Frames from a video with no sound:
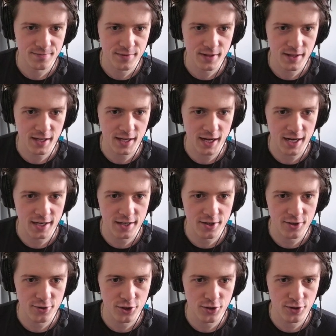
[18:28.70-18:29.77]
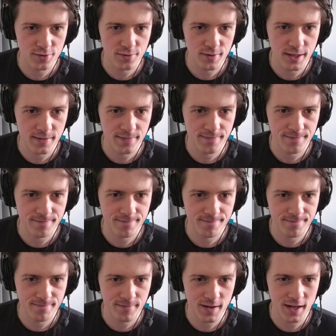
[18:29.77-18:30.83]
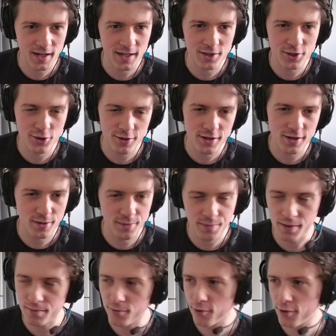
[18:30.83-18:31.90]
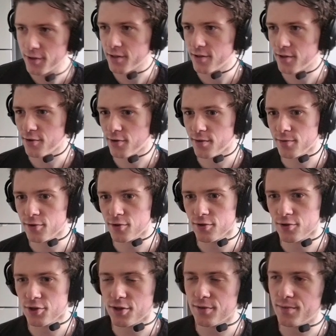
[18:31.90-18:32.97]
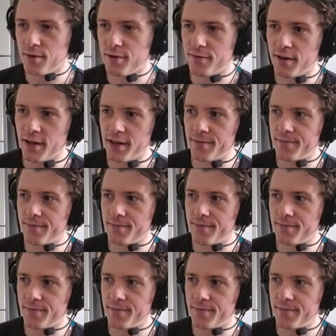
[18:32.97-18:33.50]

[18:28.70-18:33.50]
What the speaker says: Guardian Doshiguma. I enjoyed it a bit more than the normal Doshiguma fight.